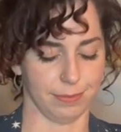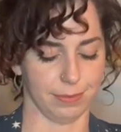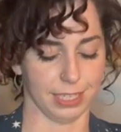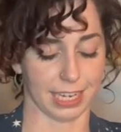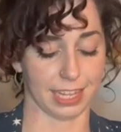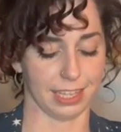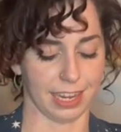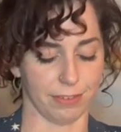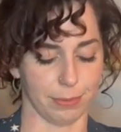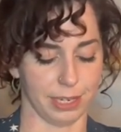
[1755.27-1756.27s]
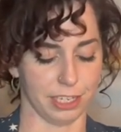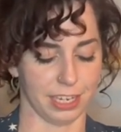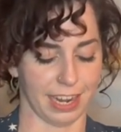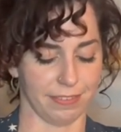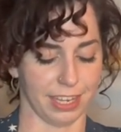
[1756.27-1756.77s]
Because I think everybody should
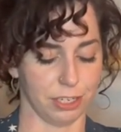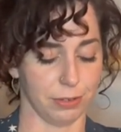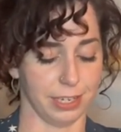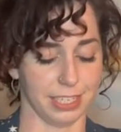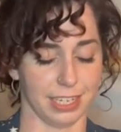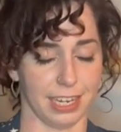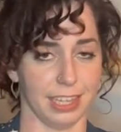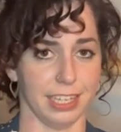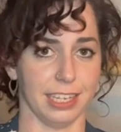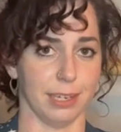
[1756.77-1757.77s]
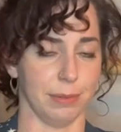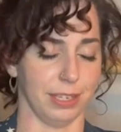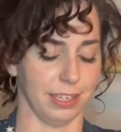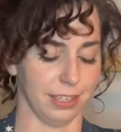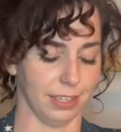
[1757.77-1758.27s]
have that choice, and I think it can
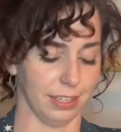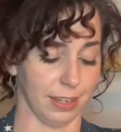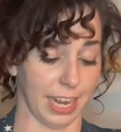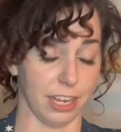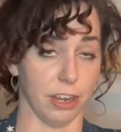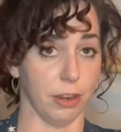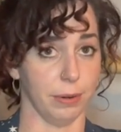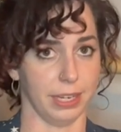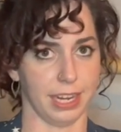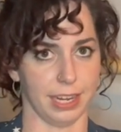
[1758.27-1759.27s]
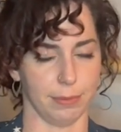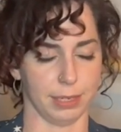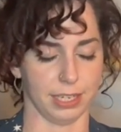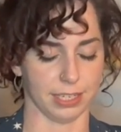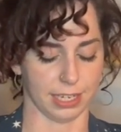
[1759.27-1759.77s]
be, I know it can
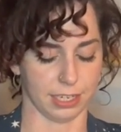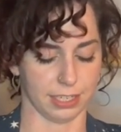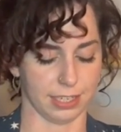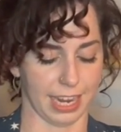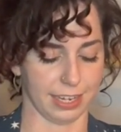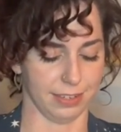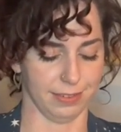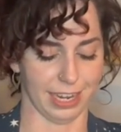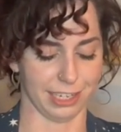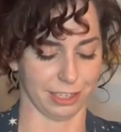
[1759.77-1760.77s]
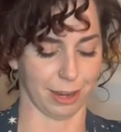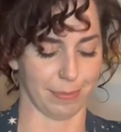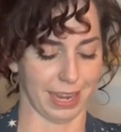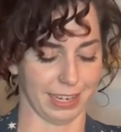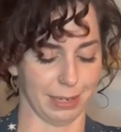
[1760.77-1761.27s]
be, because I just got
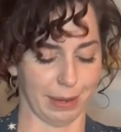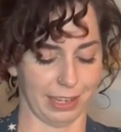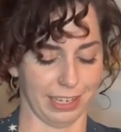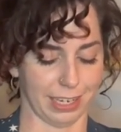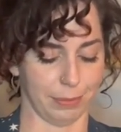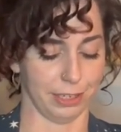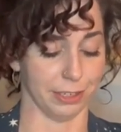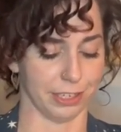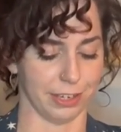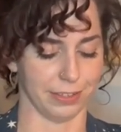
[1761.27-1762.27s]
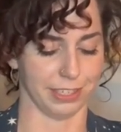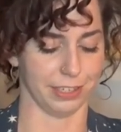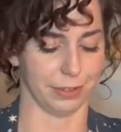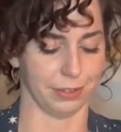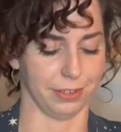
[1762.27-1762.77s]
back into ballet a couple of years ago as an
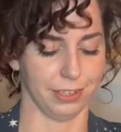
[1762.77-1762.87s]
adult.